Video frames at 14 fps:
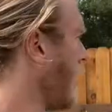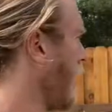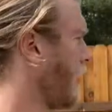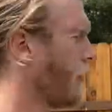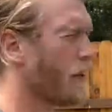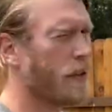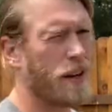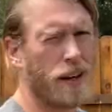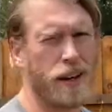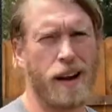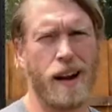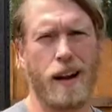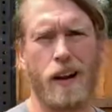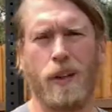And you're thinking,
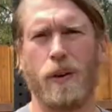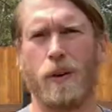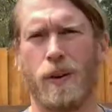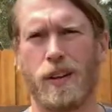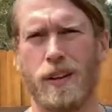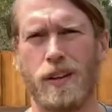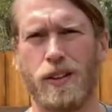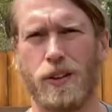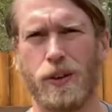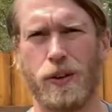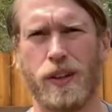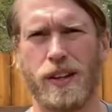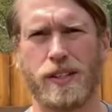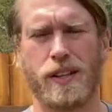how can you do
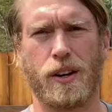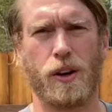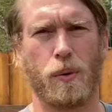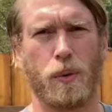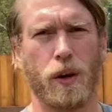this at home?